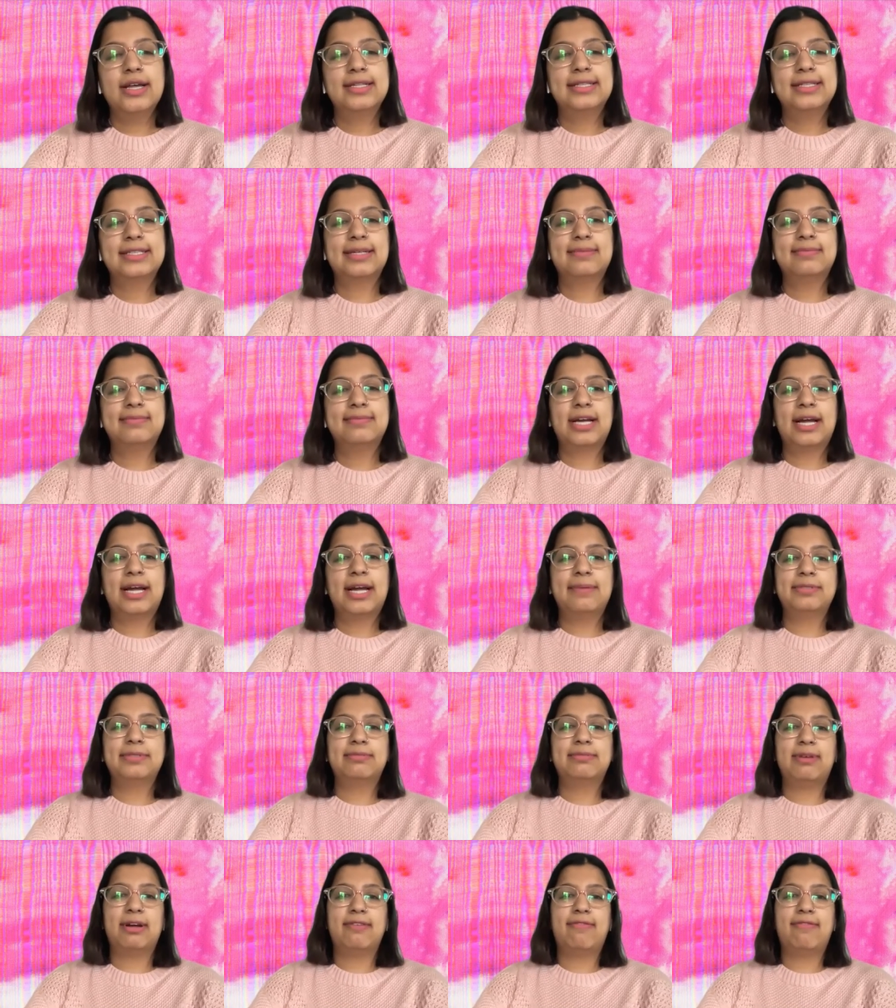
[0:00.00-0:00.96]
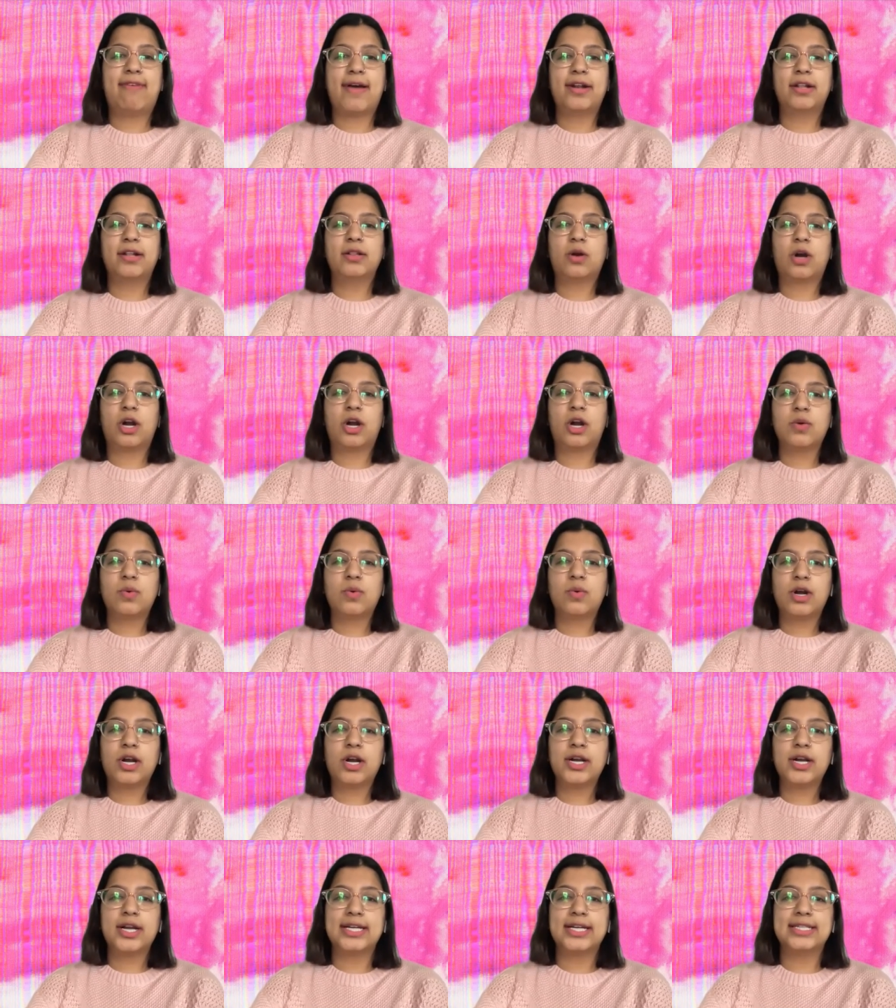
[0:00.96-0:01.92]
Sometimes my final
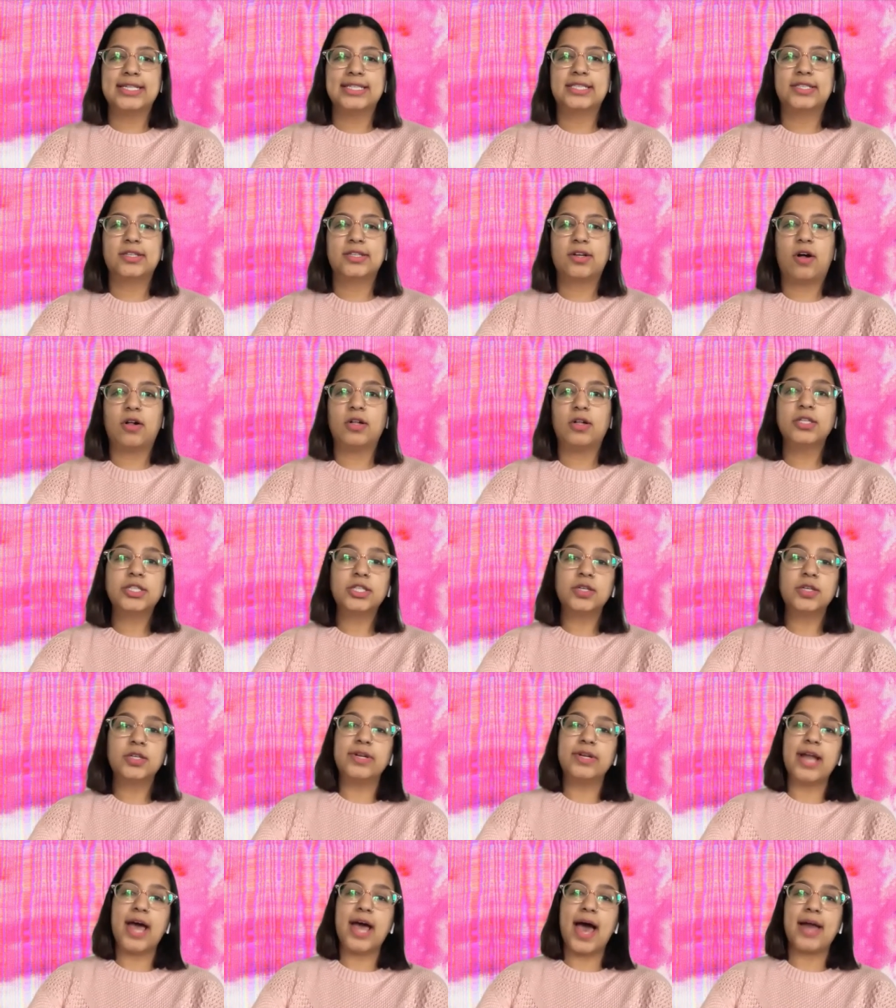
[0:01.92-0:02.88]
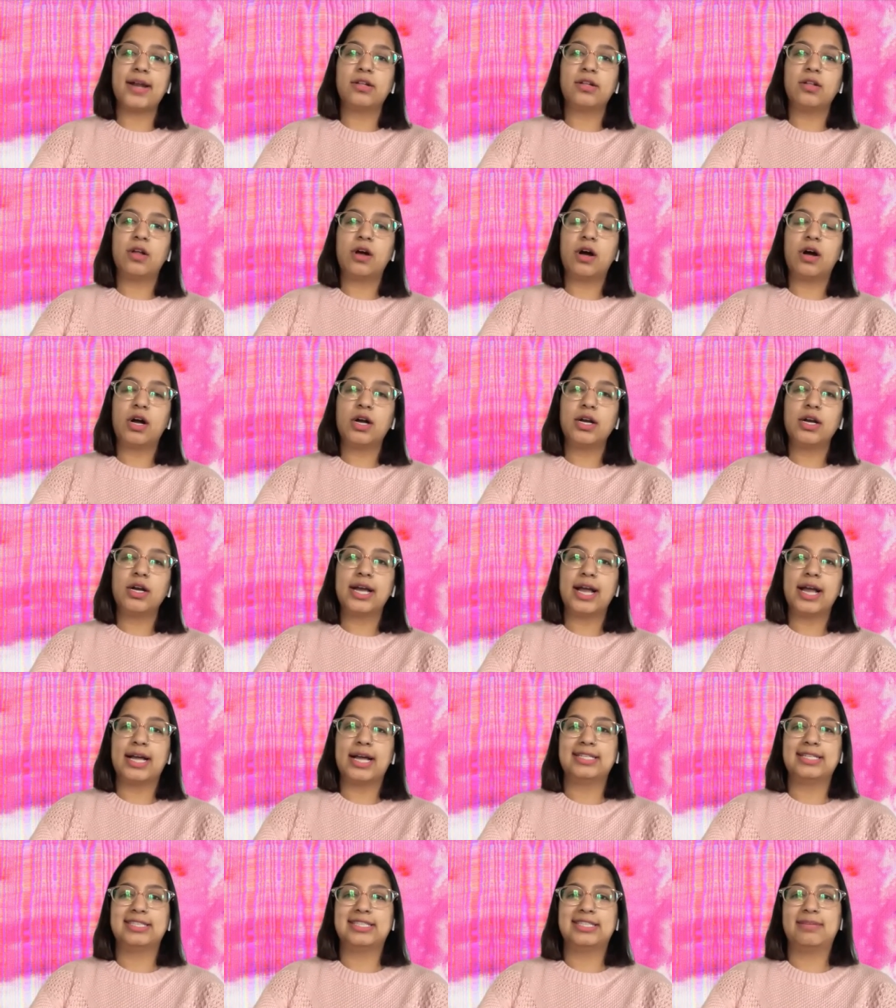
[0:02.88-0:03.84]
artwork is also an analog,
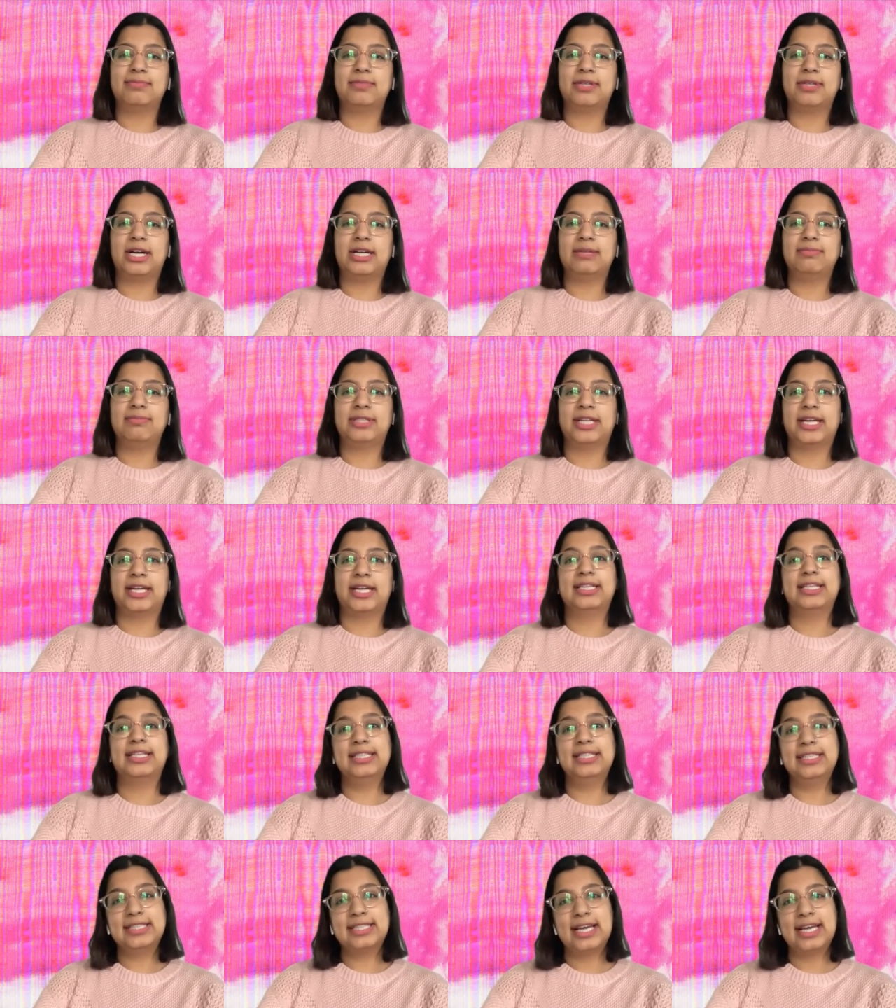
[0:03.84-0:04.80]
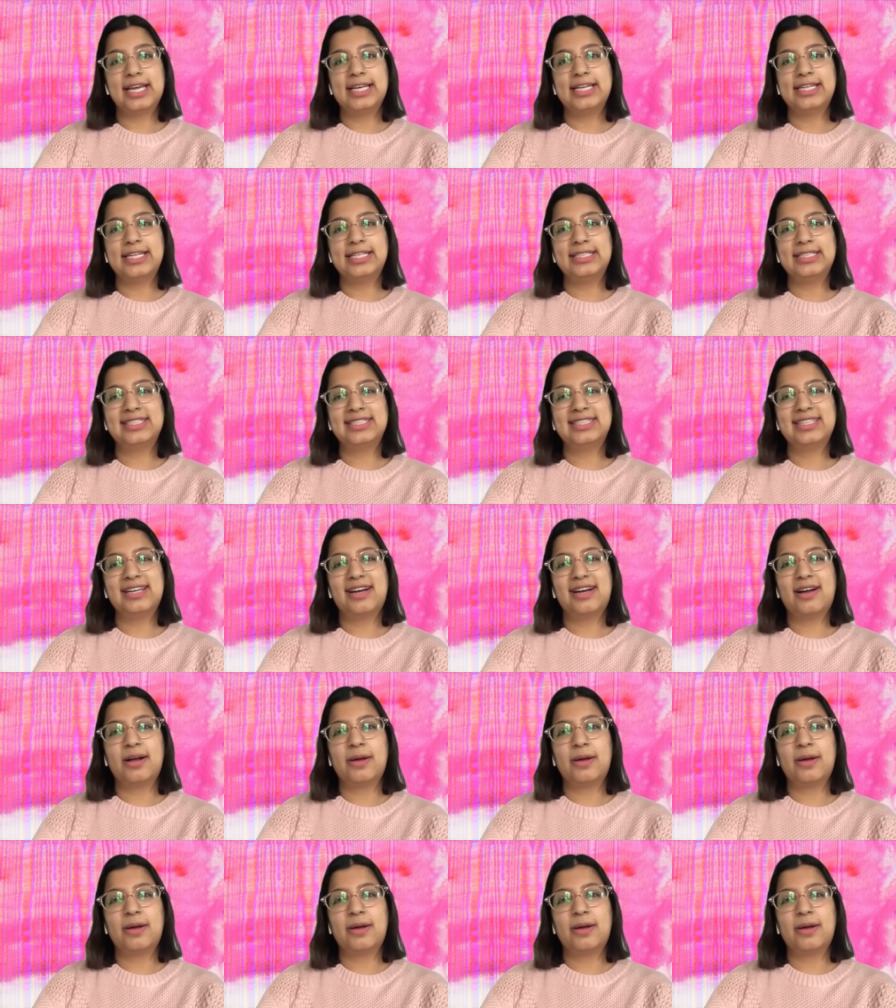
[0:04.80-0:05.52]
and sometimes, like in this case,